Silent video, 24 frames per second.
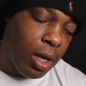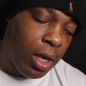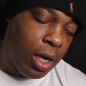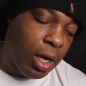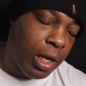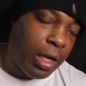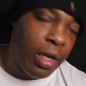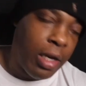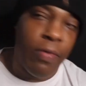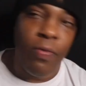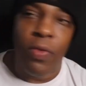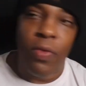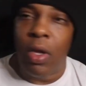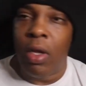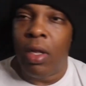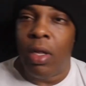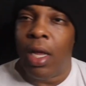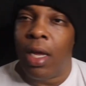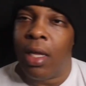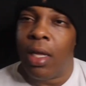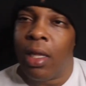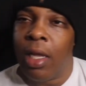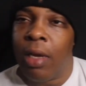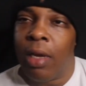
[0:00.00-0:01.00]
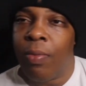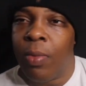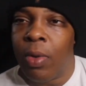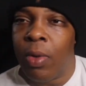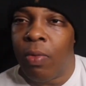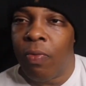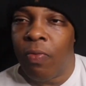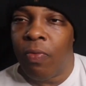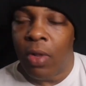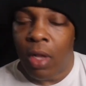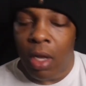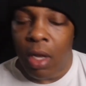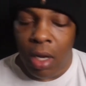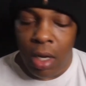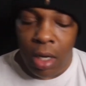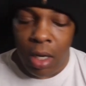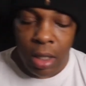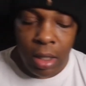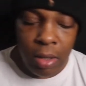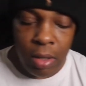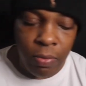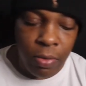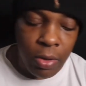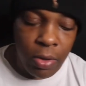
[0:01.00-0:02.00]
And if they, like, let me
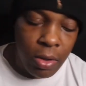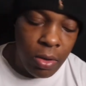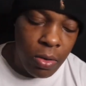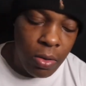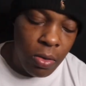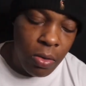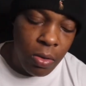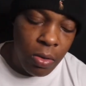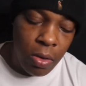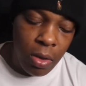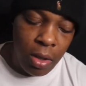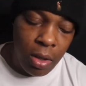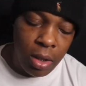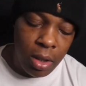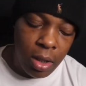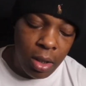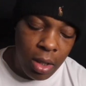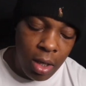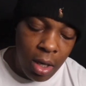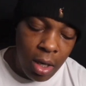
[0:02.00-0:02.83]
vlog and record.